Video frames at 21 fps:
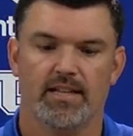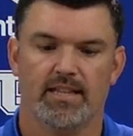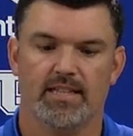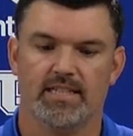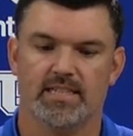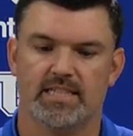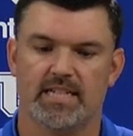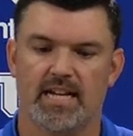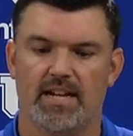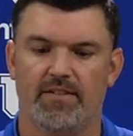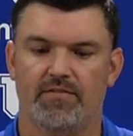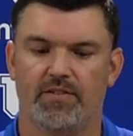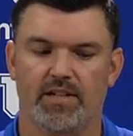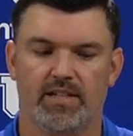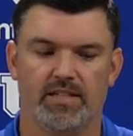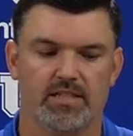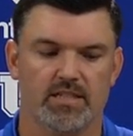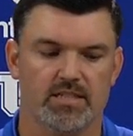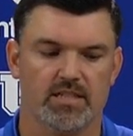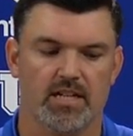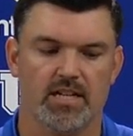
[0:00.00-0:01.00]
The
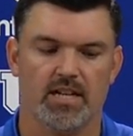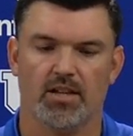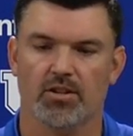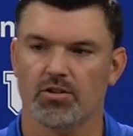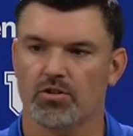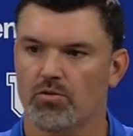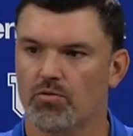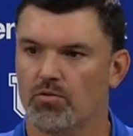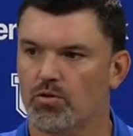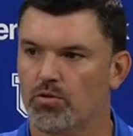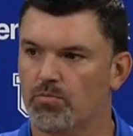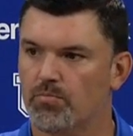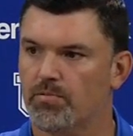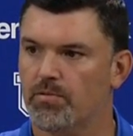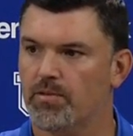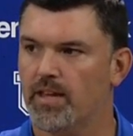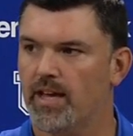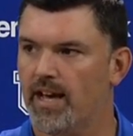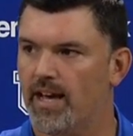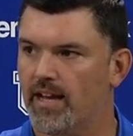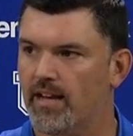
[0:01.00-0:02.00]
safeties is another group
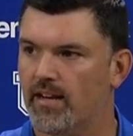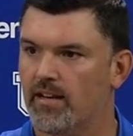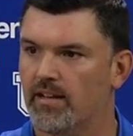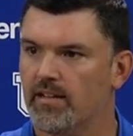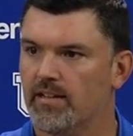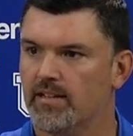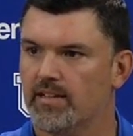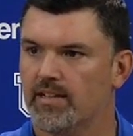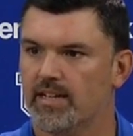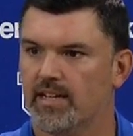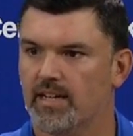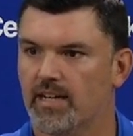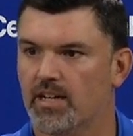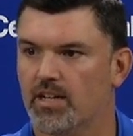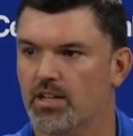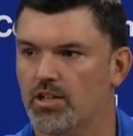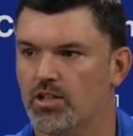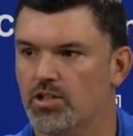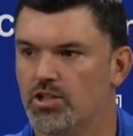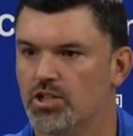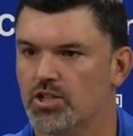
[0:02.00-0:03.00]
that
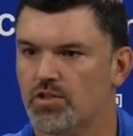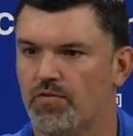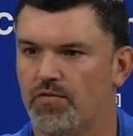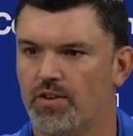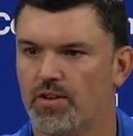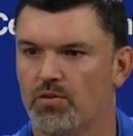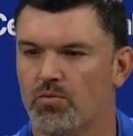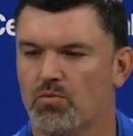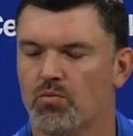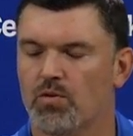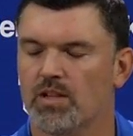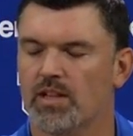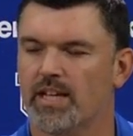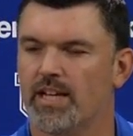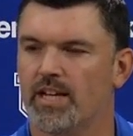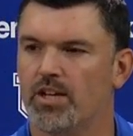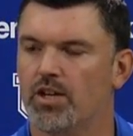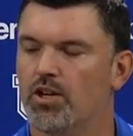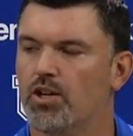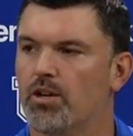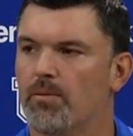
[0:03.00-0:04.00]
you just feel really
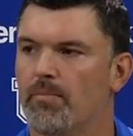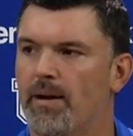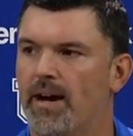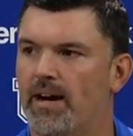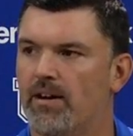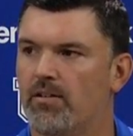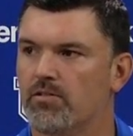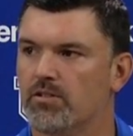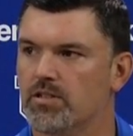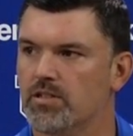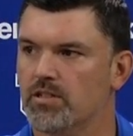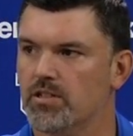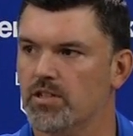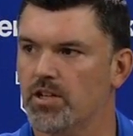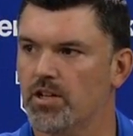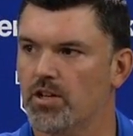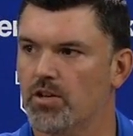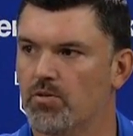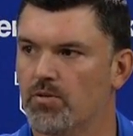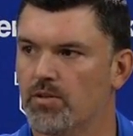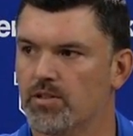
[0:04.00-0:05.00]
good about,
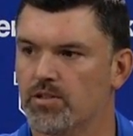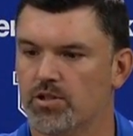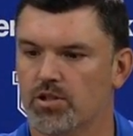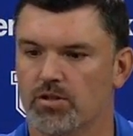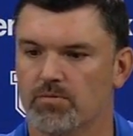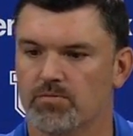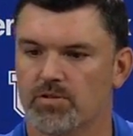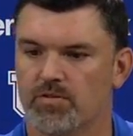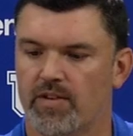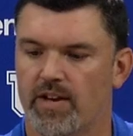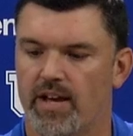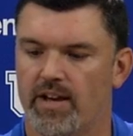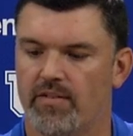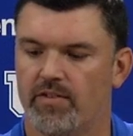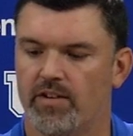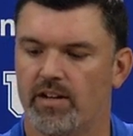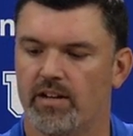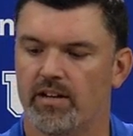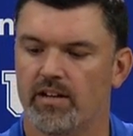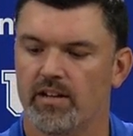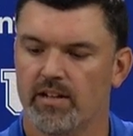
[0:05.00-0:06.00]
you know, in terms of
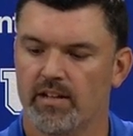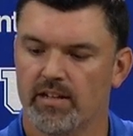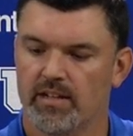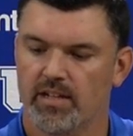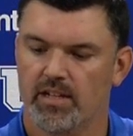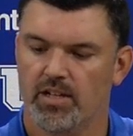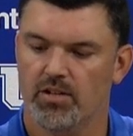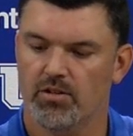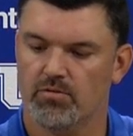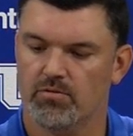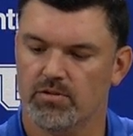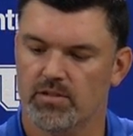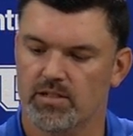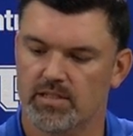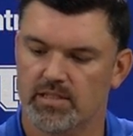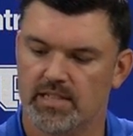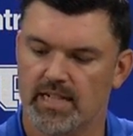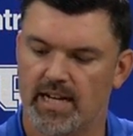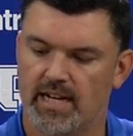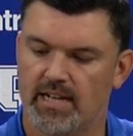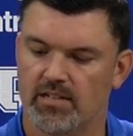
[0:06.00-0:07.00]
having, you know,
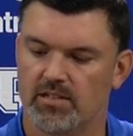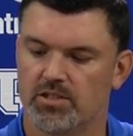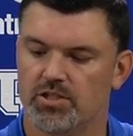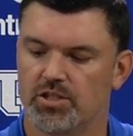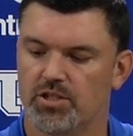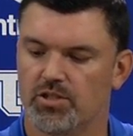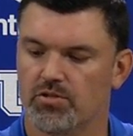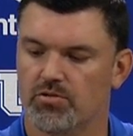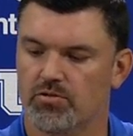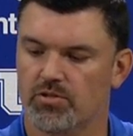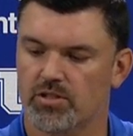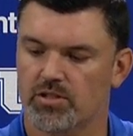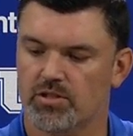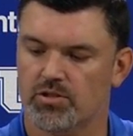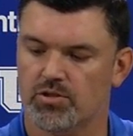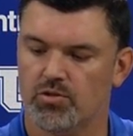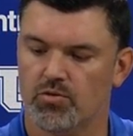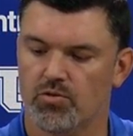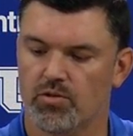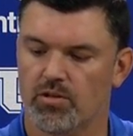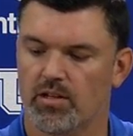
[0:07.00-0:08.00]
Zion Childress,
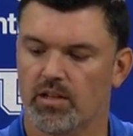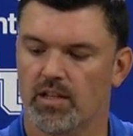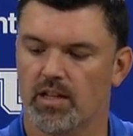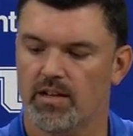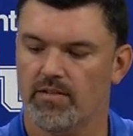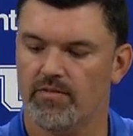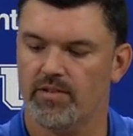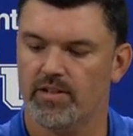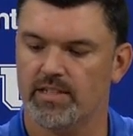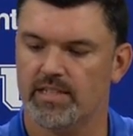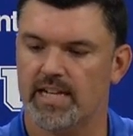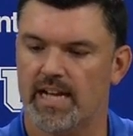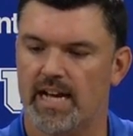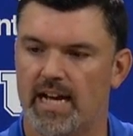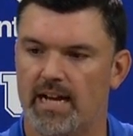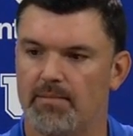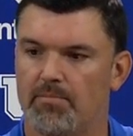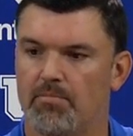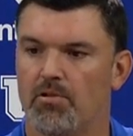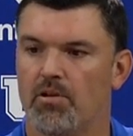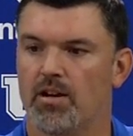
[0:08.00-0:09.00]
Jordan Lovett,
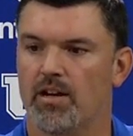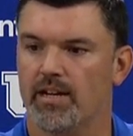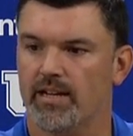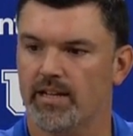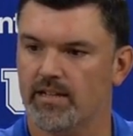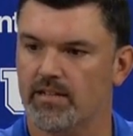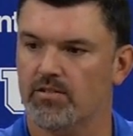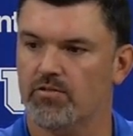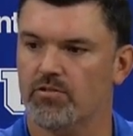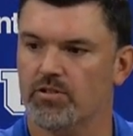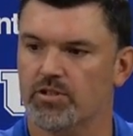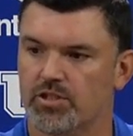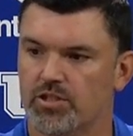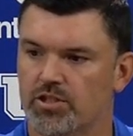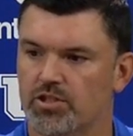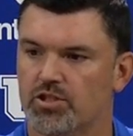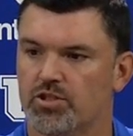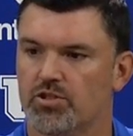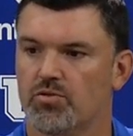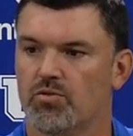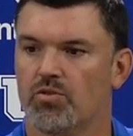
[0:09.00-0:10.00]
Ty Bryant,
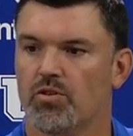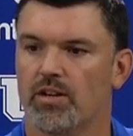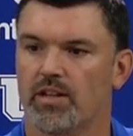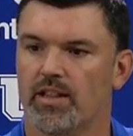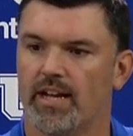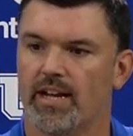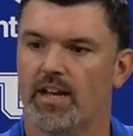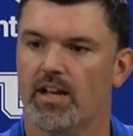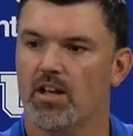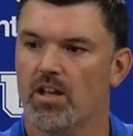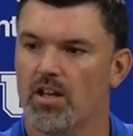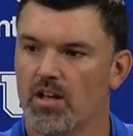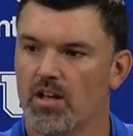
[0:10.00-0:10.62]
Christian Story. Like,